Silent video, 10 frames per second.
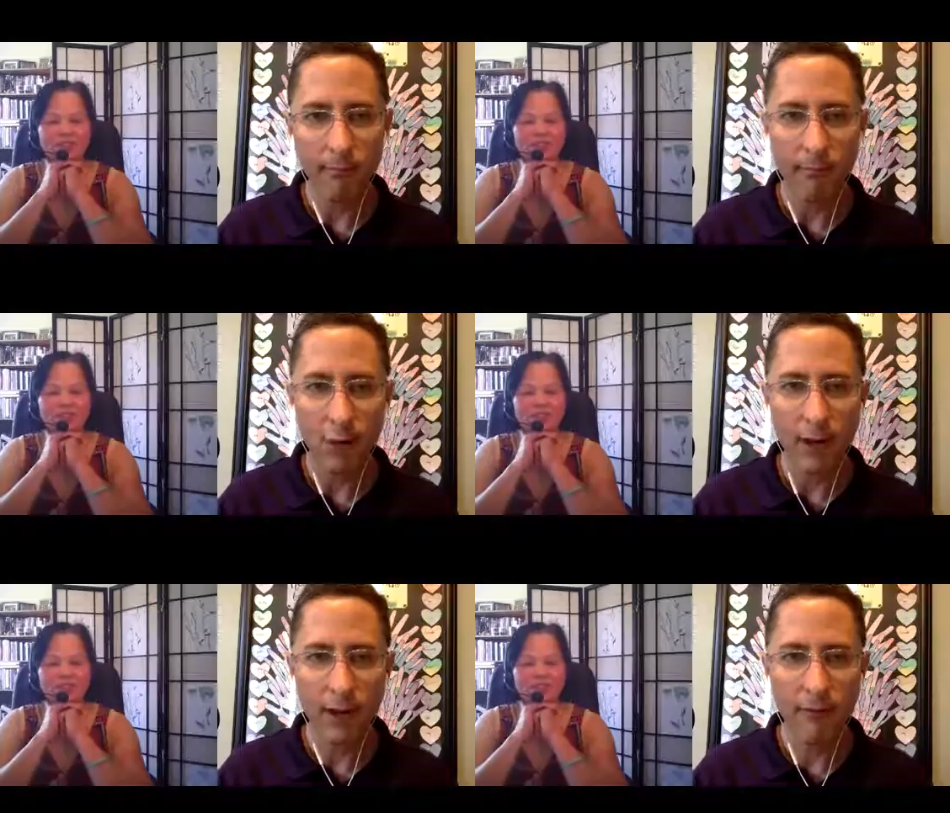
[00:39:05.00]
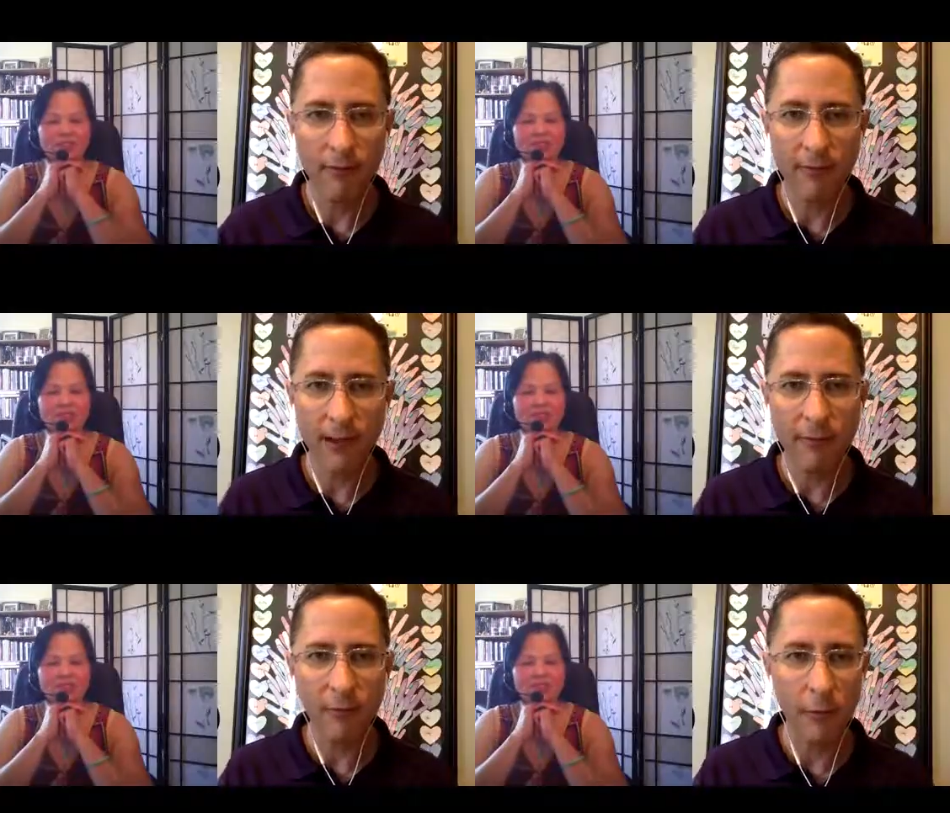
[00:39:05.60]
Speaker 1: Okay, thanks
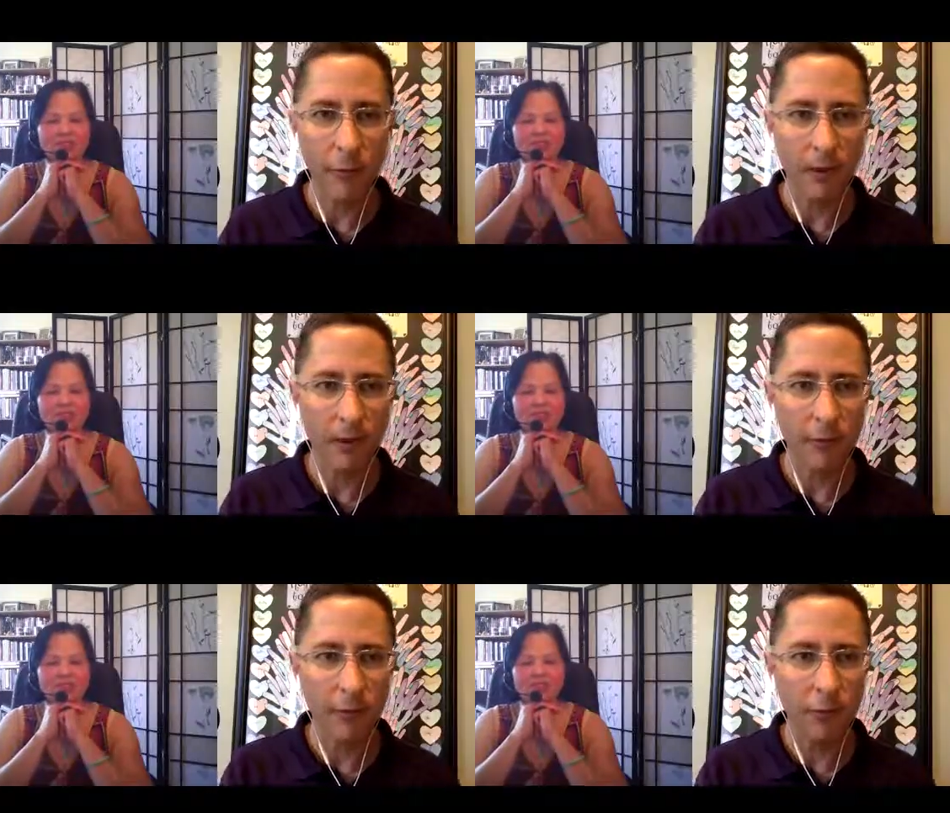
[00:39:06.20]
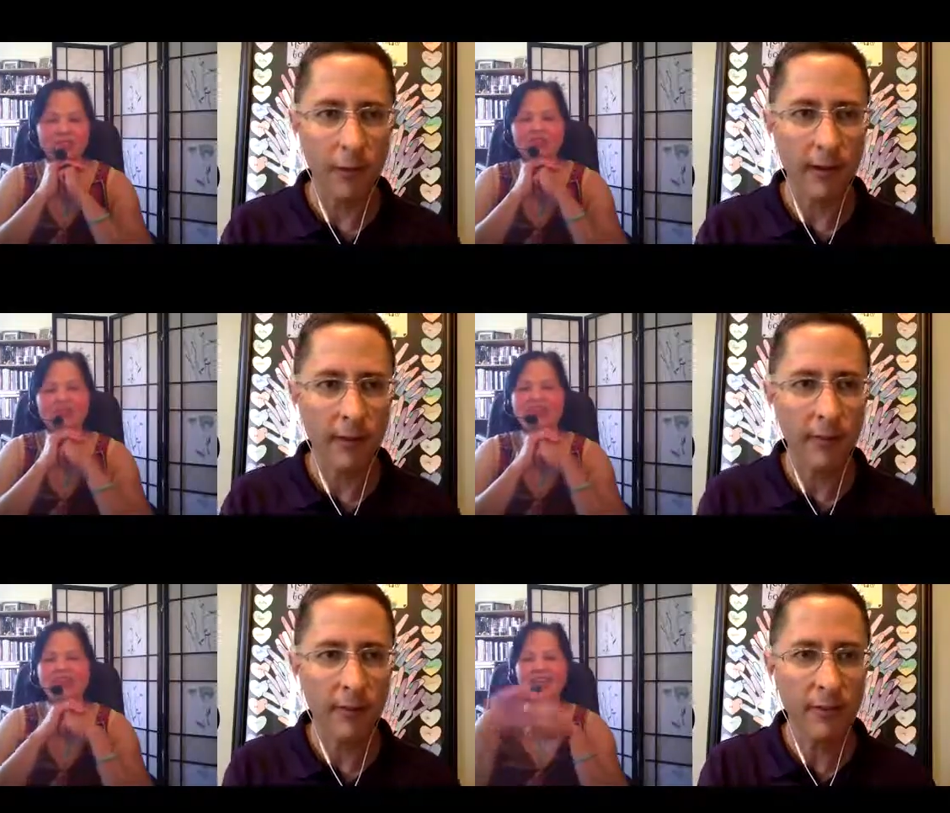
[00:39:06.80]
everybody for joining us.
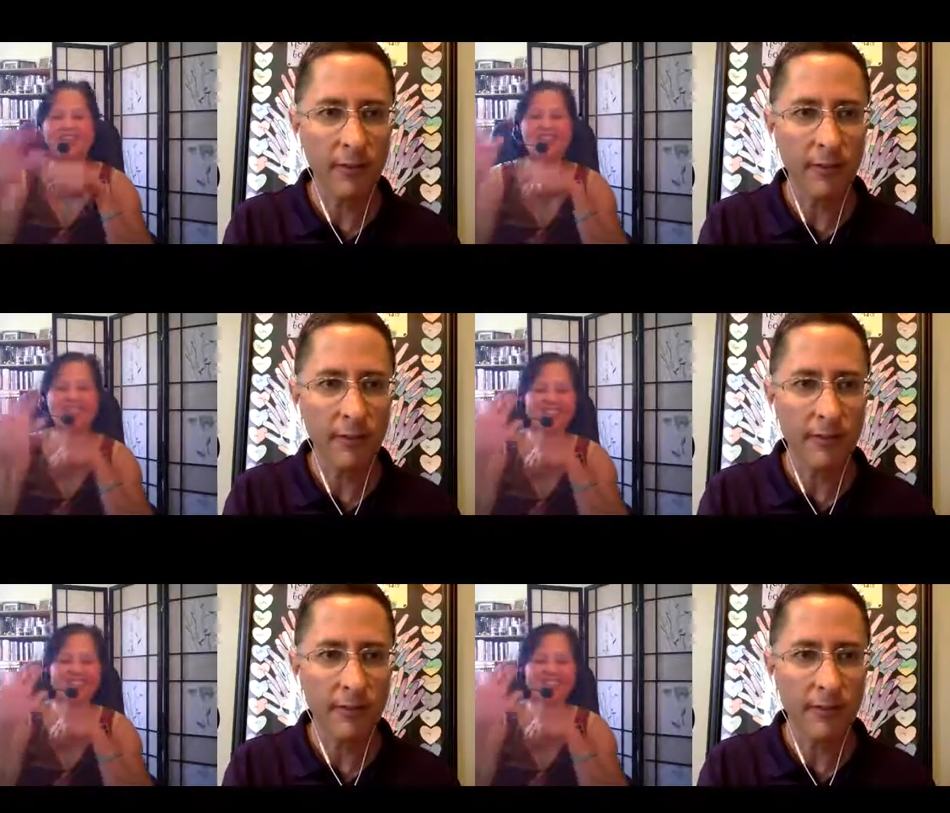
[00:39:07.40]
Thank you.